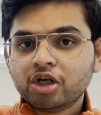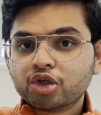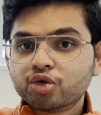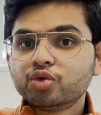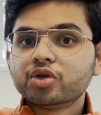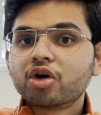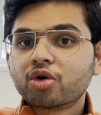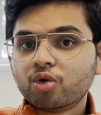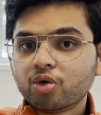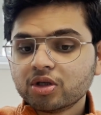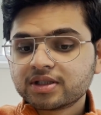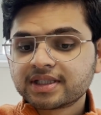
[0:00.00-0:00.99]
to your
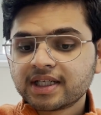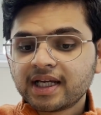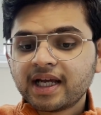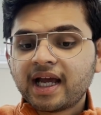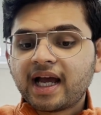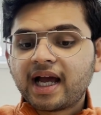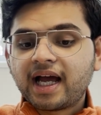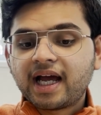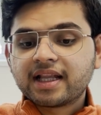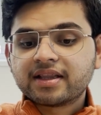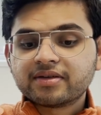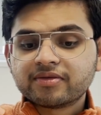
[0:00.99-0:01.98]
goals,
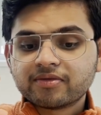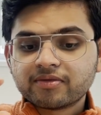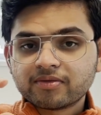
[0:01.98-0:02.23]
and the